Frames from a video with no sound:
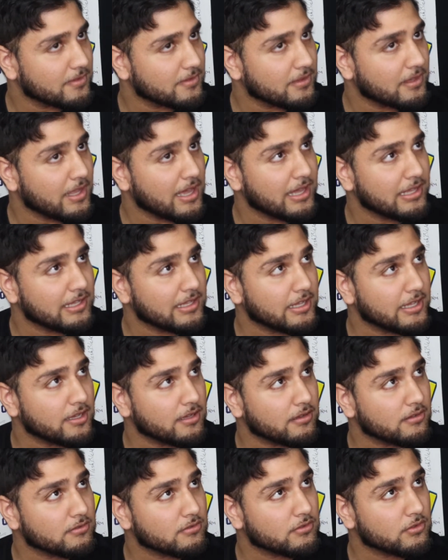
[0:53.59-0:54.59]
Nah,
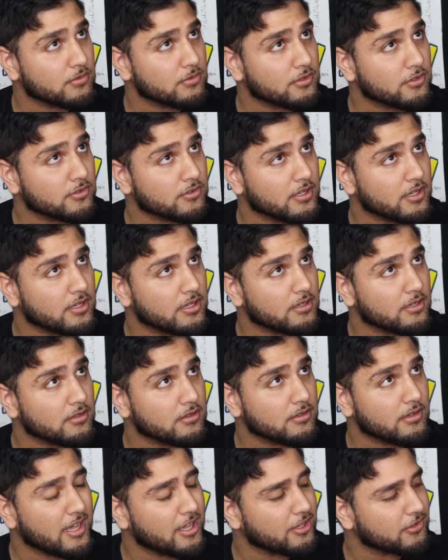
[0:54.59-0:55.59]
like towards like
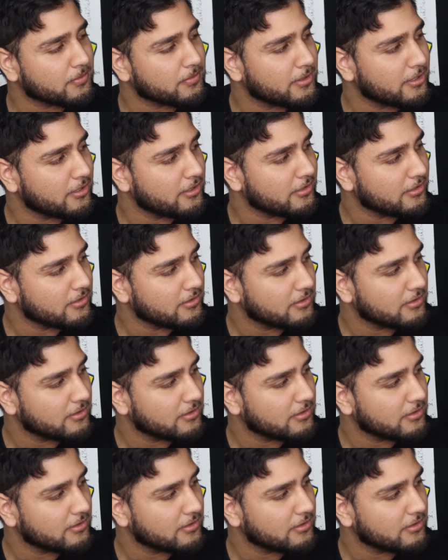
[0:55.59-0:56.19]
Aspen area.